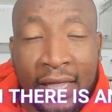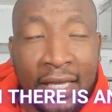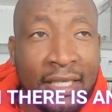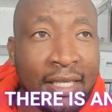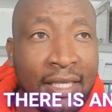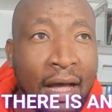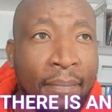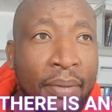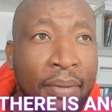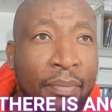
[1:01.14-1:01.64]

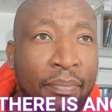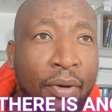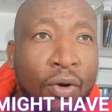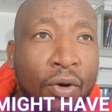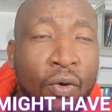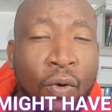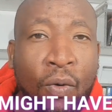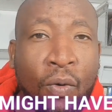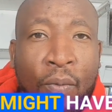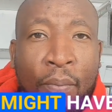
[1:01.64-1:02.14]
These are people
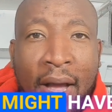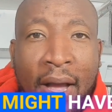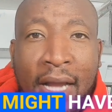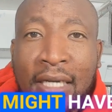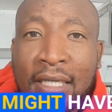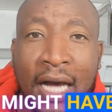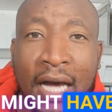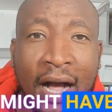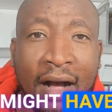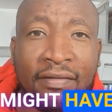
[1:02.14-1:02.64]
who
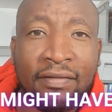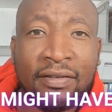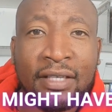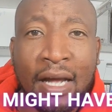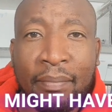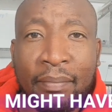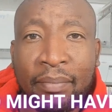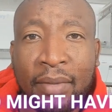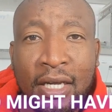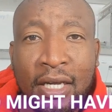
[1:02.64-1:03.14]
might have
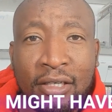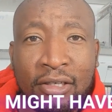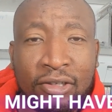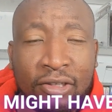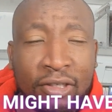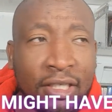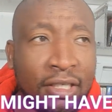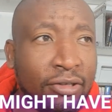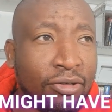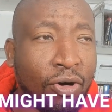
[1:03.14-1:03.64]
some
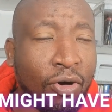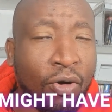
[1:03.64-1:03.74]
interest,